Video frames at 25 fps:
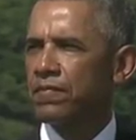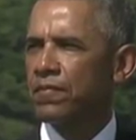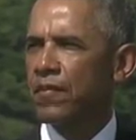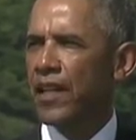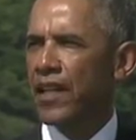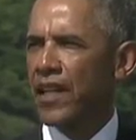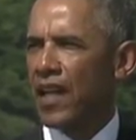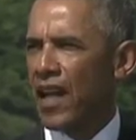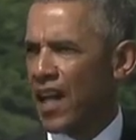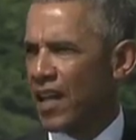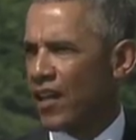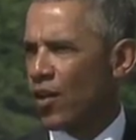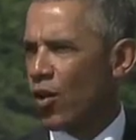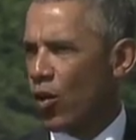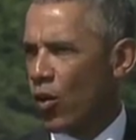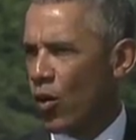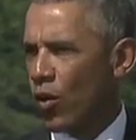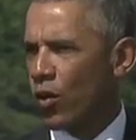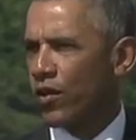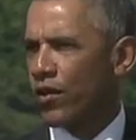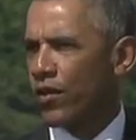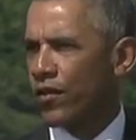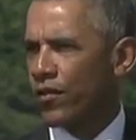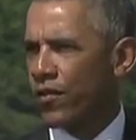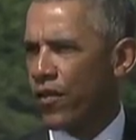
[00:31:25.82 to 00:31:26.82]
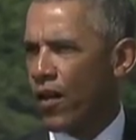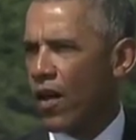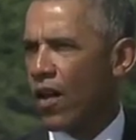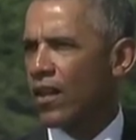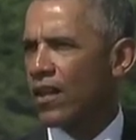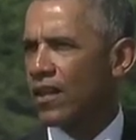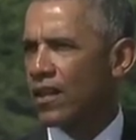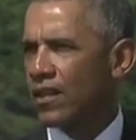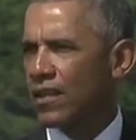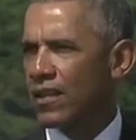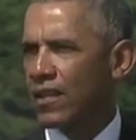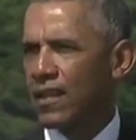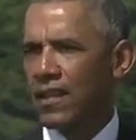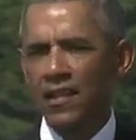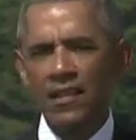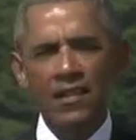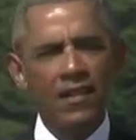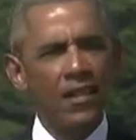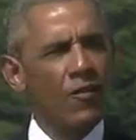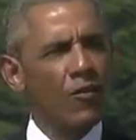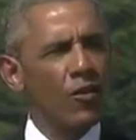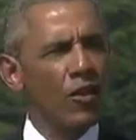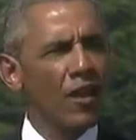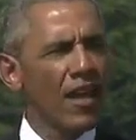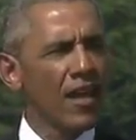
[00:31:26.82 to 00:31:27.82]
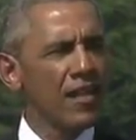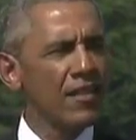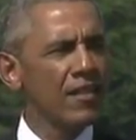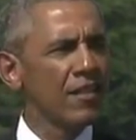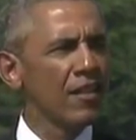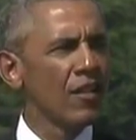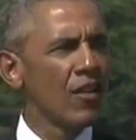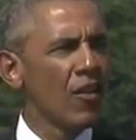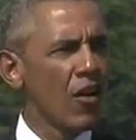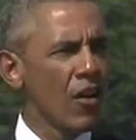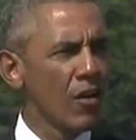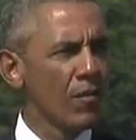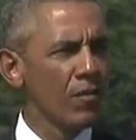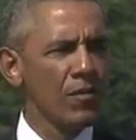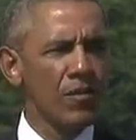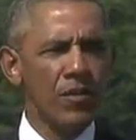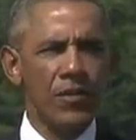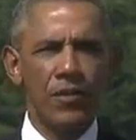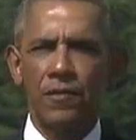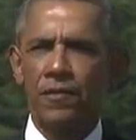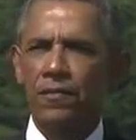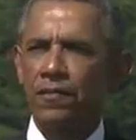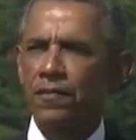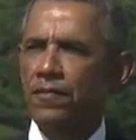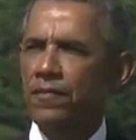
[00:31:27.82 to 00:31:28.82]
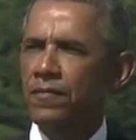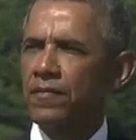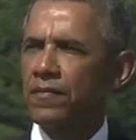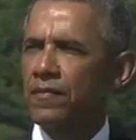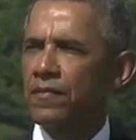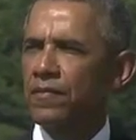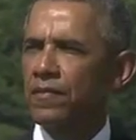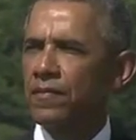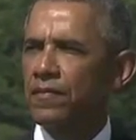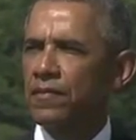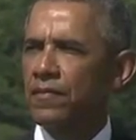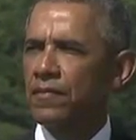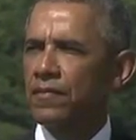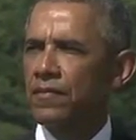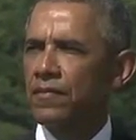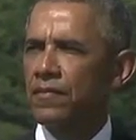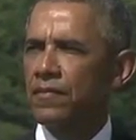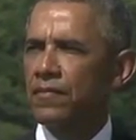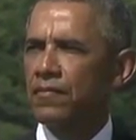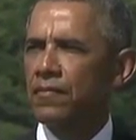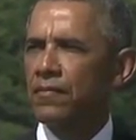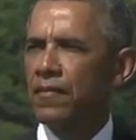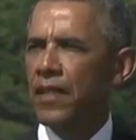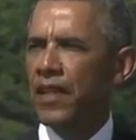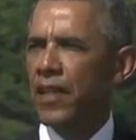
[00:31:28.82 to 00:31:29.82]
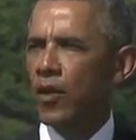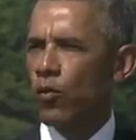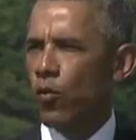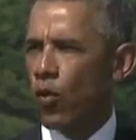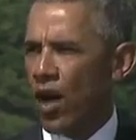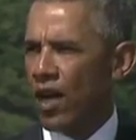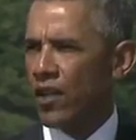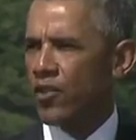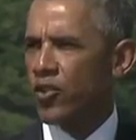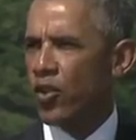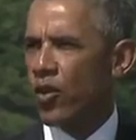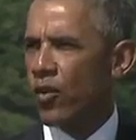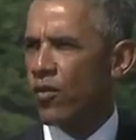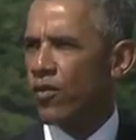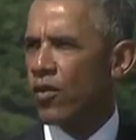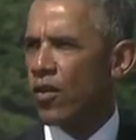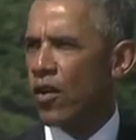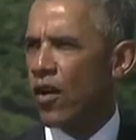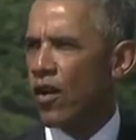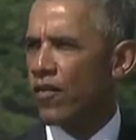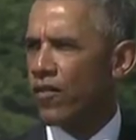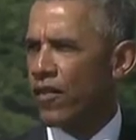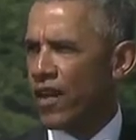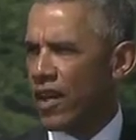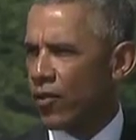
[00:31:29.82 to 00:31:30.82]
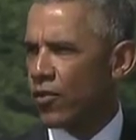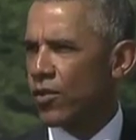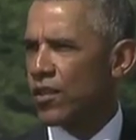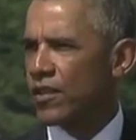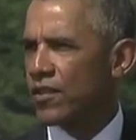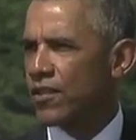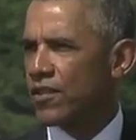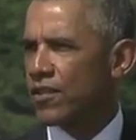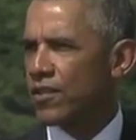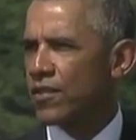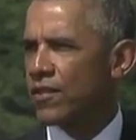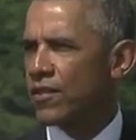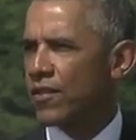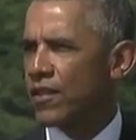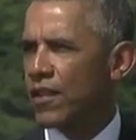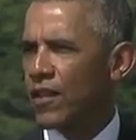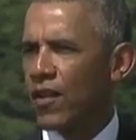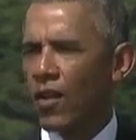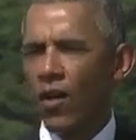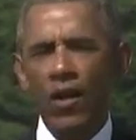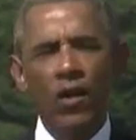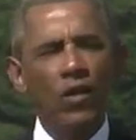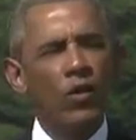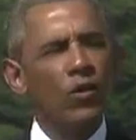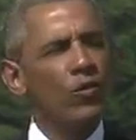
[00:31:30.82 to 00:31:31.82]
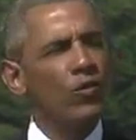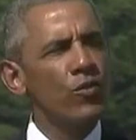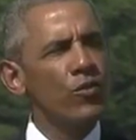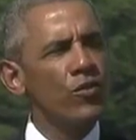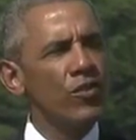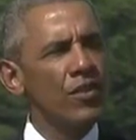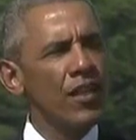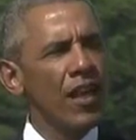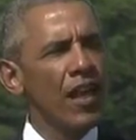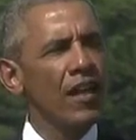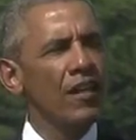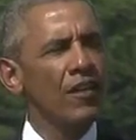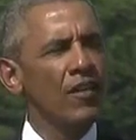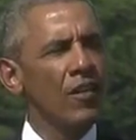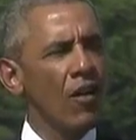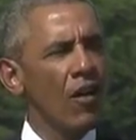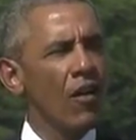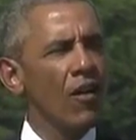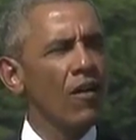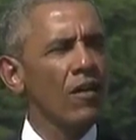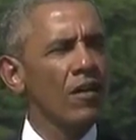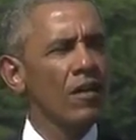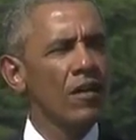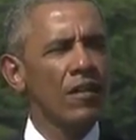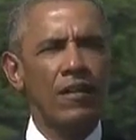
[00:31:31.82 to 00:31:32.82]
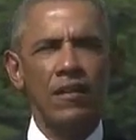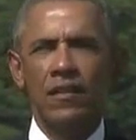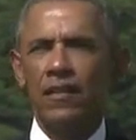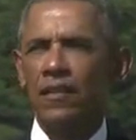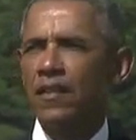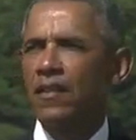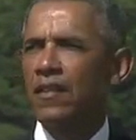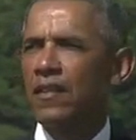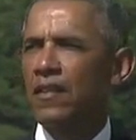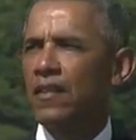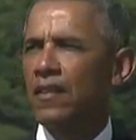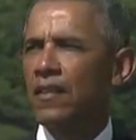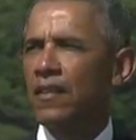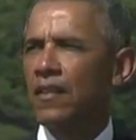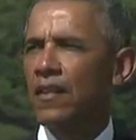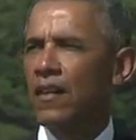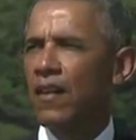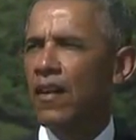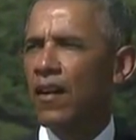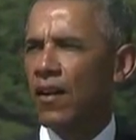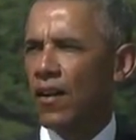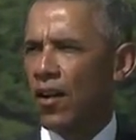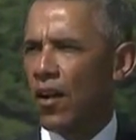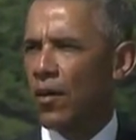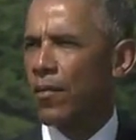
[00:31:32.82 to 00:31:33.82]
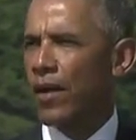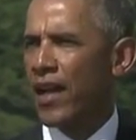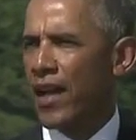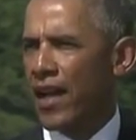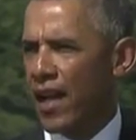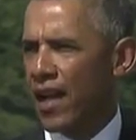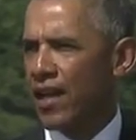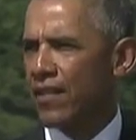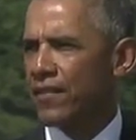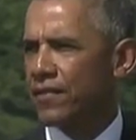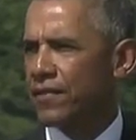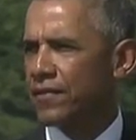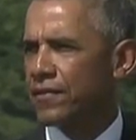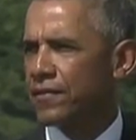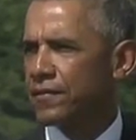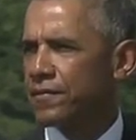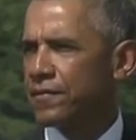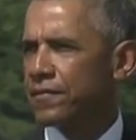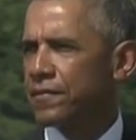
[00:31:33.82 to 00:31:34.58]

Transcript: May God hold the fallen in his everlasting arms. May he watch over our veterans and all who stand guard on our behalf.